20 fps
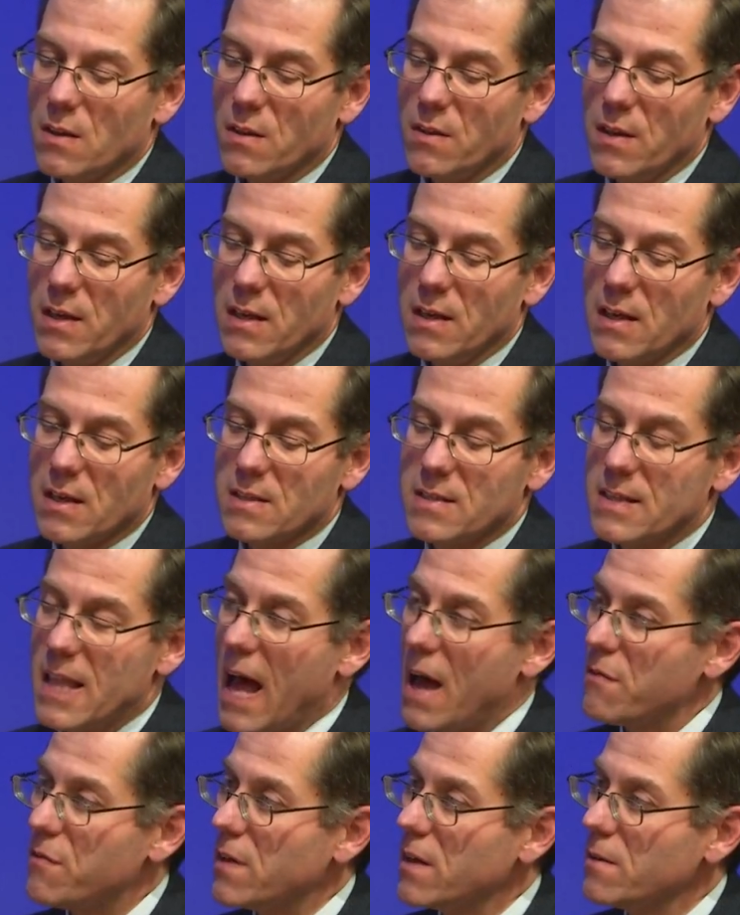the
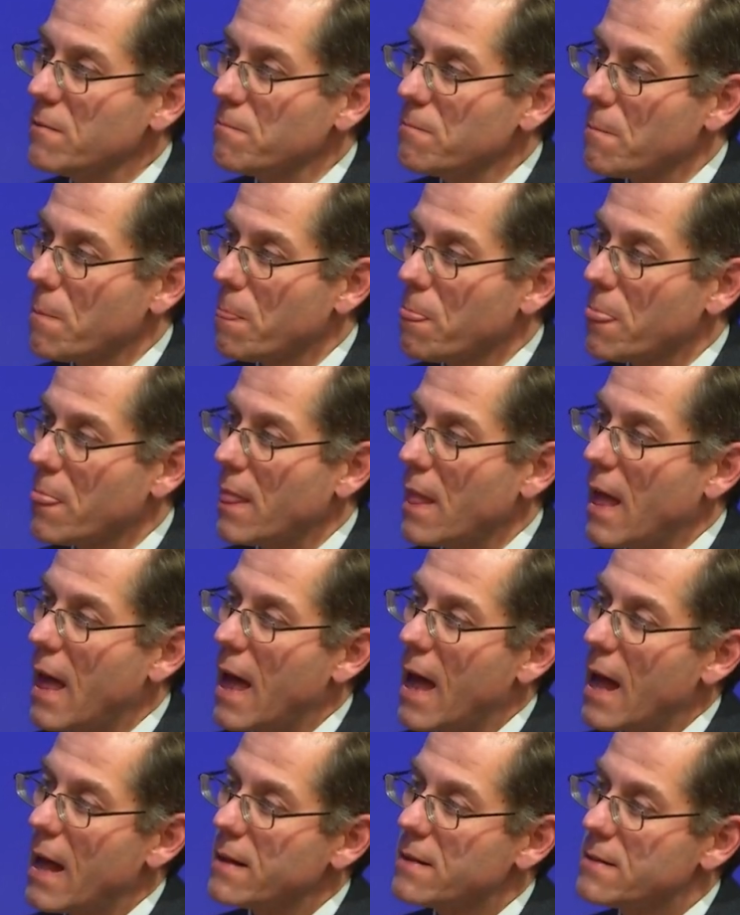staffing
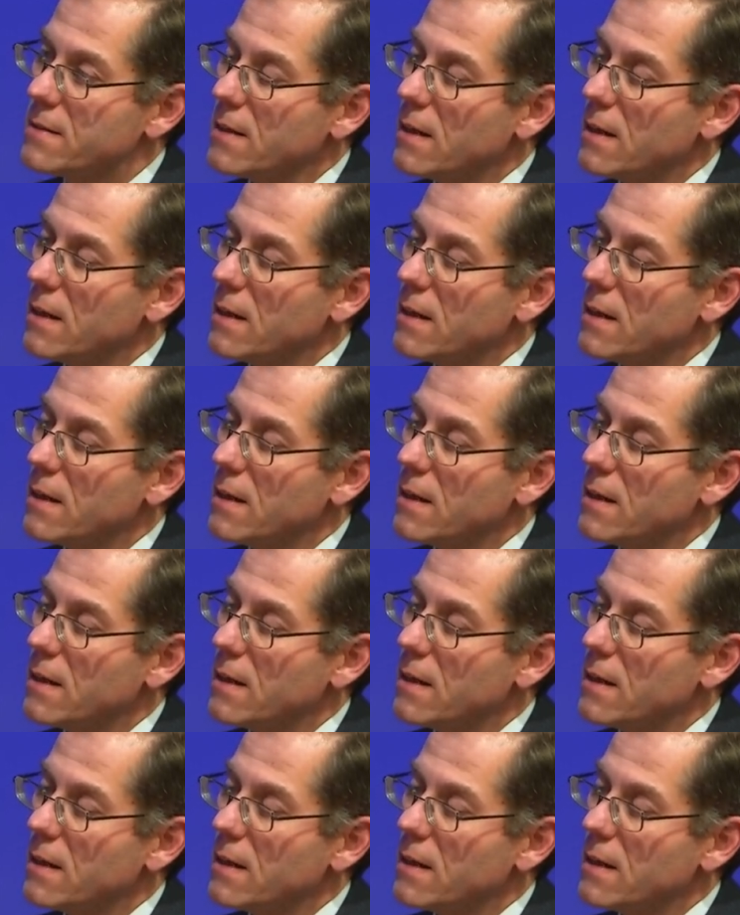at